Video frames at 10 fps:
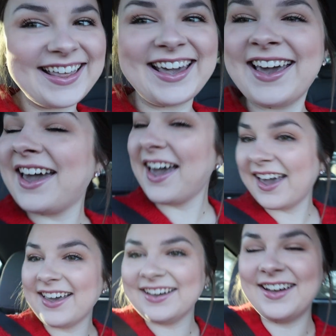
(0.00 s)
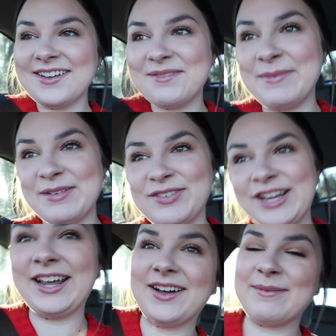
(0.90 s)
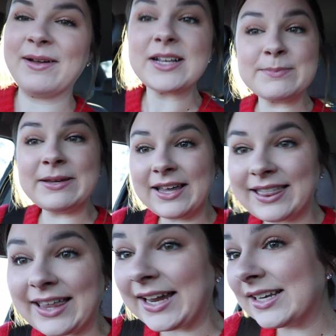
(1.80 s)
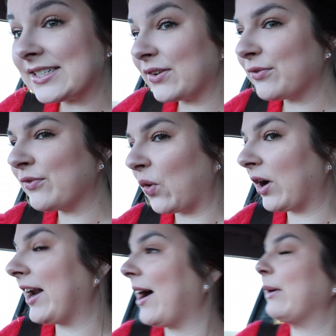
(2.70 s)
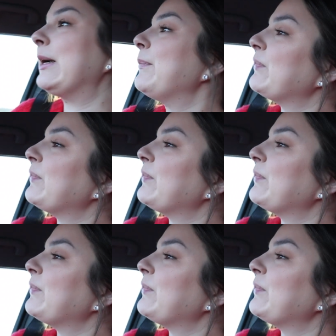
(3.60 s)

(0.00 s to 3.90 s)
aka me freaking out about us being late for an hour,